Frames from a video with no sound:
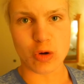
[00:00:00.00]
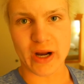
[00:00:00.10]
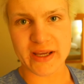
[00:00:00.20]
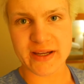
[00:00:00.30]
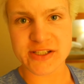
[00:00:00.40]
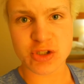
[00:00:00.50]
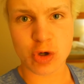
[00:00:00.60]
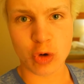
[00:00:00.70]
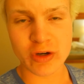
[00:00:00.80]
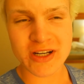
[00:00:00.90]
Alright guys,
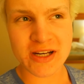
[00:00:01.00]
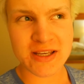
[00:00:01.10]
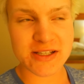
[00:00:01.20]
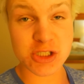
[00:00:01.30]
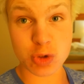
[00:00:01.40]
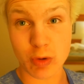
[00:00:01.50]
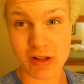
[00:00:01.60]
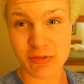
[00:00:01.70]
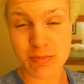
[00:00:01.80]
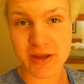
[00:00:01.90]
so currently it's
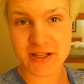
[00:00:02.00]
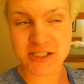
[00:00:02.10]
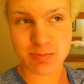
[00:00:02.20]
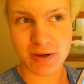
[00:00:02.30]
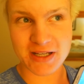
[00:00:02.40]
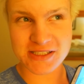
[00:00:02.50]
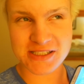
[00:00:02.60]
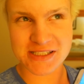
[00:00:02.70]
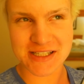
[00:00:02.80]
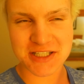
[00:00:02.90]
12 minutes
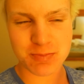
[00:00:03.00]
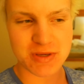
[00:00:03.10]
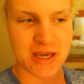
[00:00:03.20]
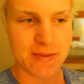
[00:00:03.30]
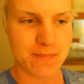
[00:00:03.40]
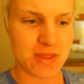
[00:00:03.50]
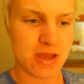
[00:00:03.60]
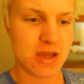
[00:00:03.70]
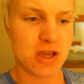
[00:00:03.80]
past 6 p.m.